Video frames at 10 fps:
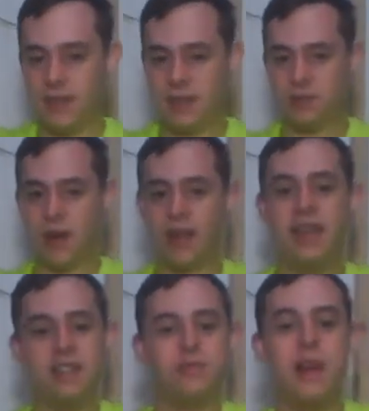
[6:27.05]

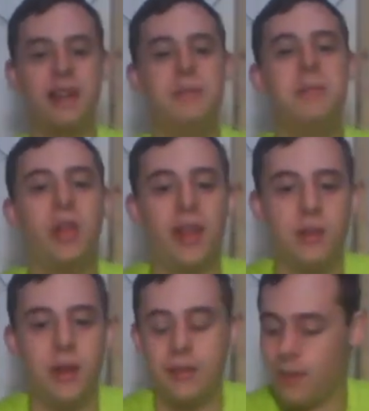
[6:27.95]
It's ready to be played
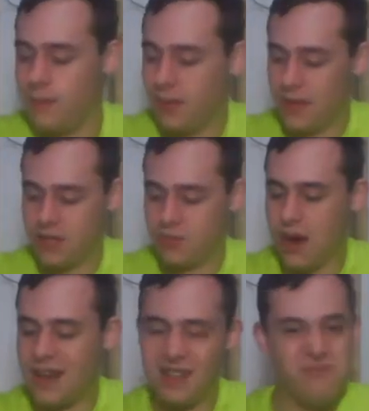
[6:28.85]
with. It's
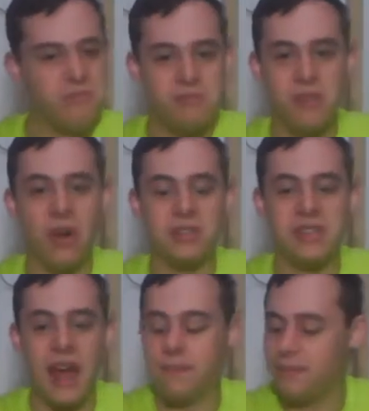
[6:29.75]
ready, all set.